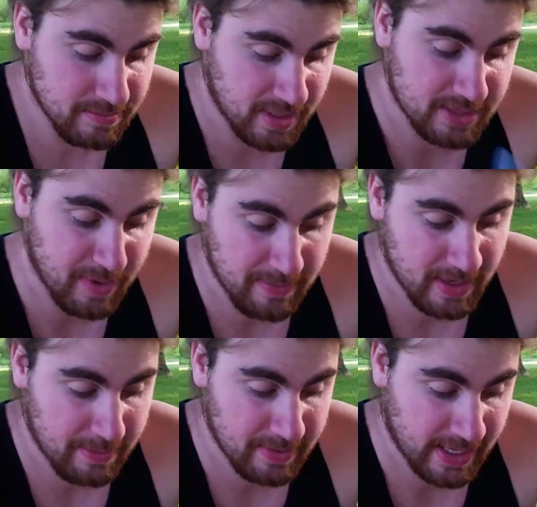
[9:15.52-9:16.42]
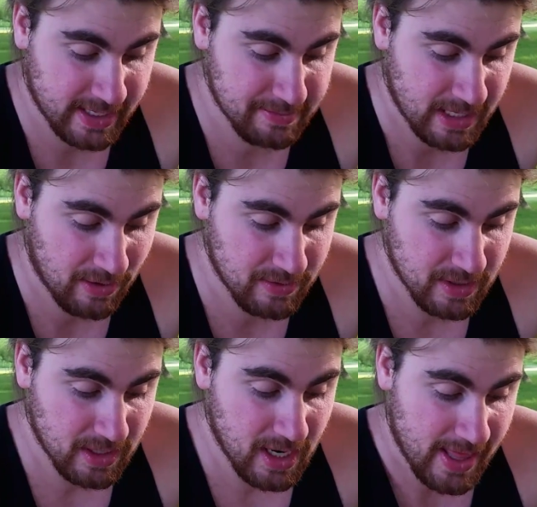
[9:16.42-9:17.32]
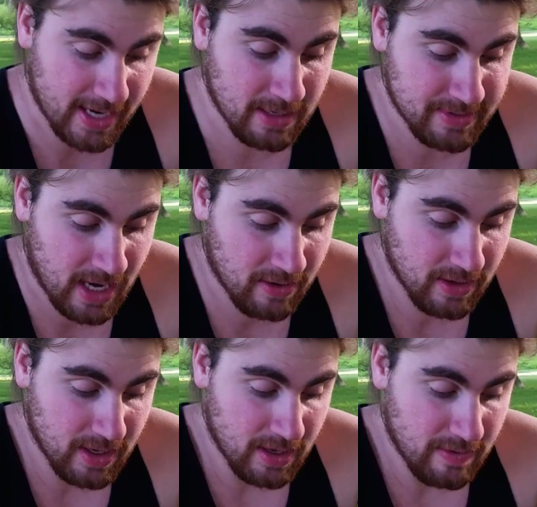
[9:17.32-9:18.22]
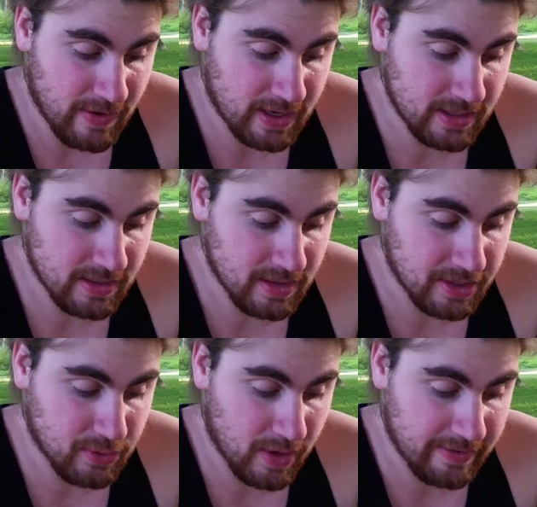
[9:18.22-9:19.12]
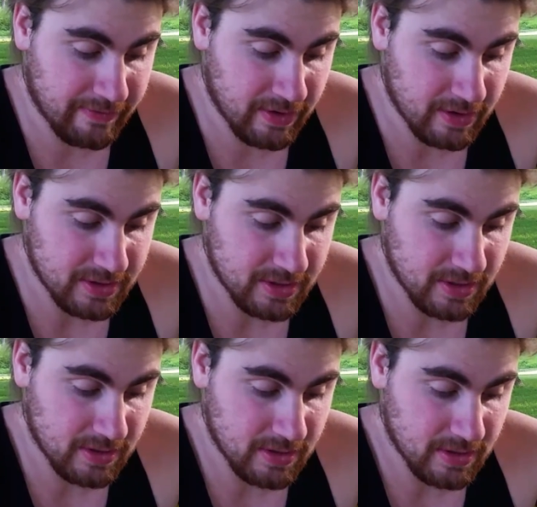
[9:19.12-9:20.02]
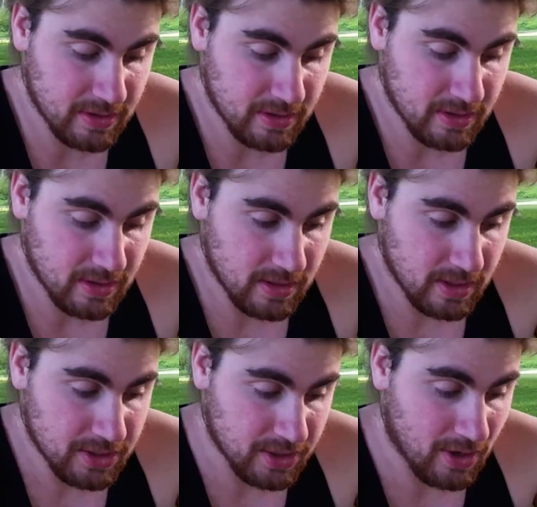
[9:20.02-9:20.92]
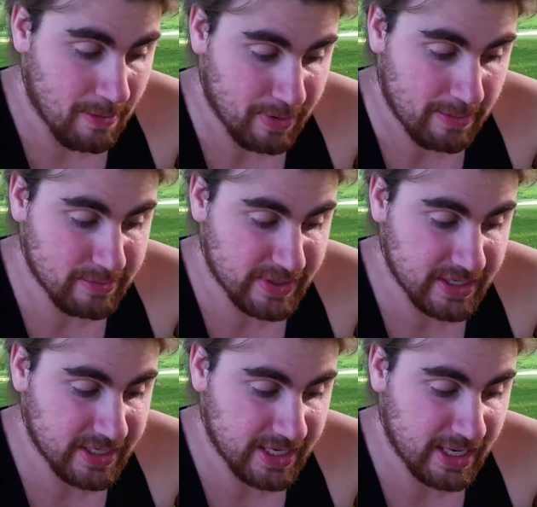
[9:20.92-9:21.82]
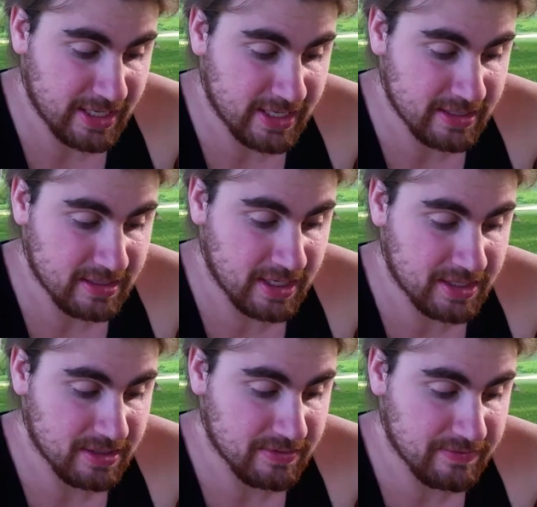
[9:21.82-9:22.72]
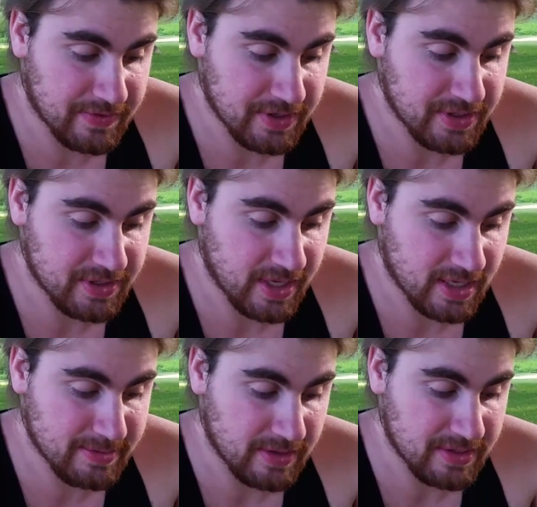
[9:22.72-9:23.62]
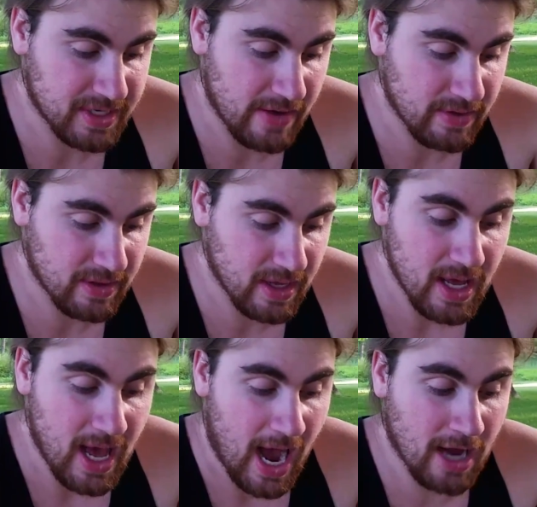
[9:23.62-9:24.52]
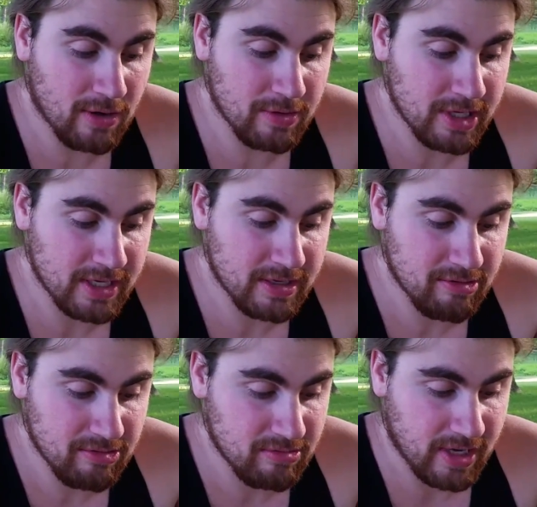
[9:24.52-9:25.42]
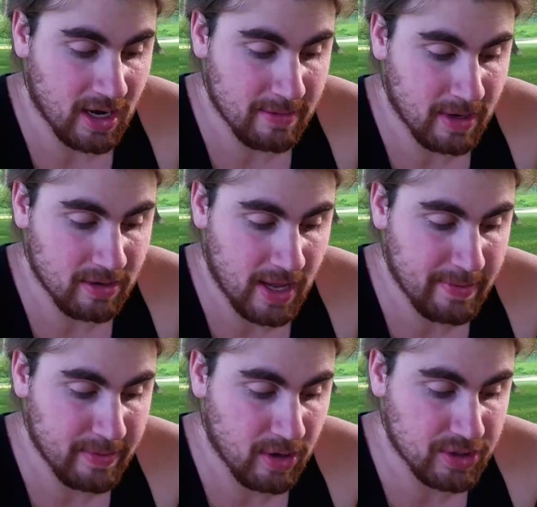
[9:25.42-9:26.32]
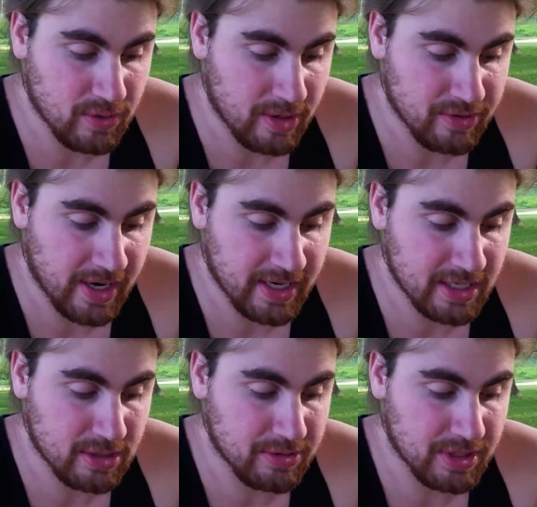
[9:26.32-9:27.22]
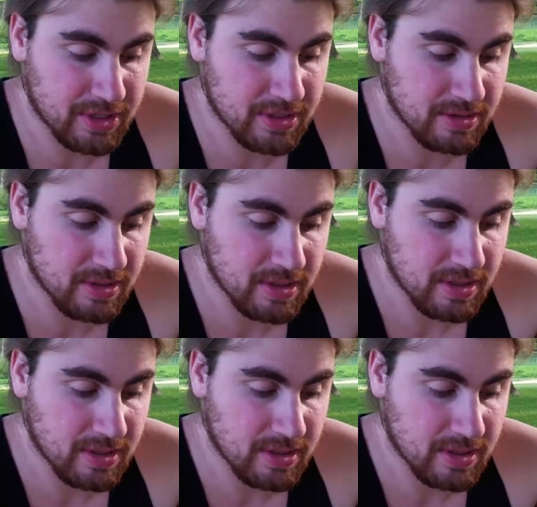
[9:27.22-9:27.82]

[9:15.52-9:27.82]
But that's probably not. But that comes out fucking the 21st. So I'm probably going to get Alien Isolation first since that comes out the 7th. I don't really care about MMOs, so a Dragon Age Inquisition,